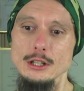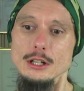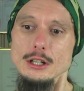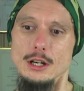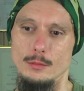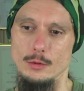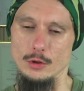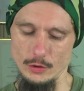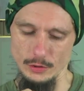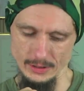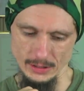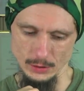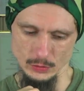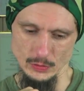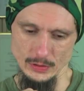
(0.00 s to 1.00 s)
I'm learning
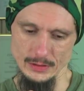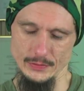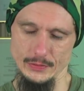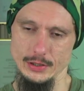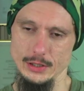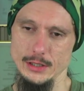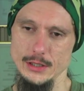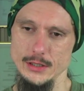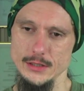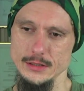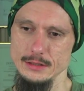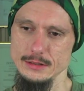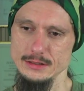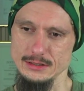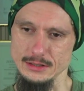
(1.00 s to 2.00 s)
how to live
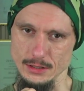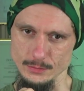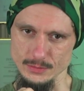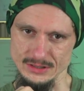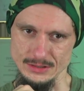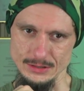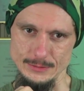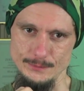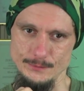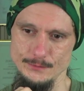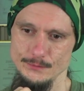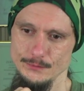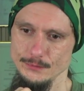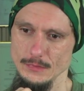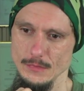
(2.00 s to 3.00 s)
in celibacy
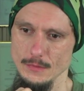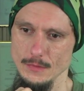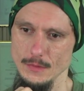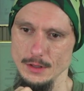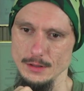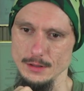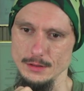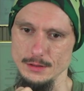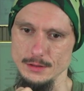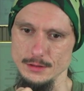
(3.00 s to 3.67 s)
and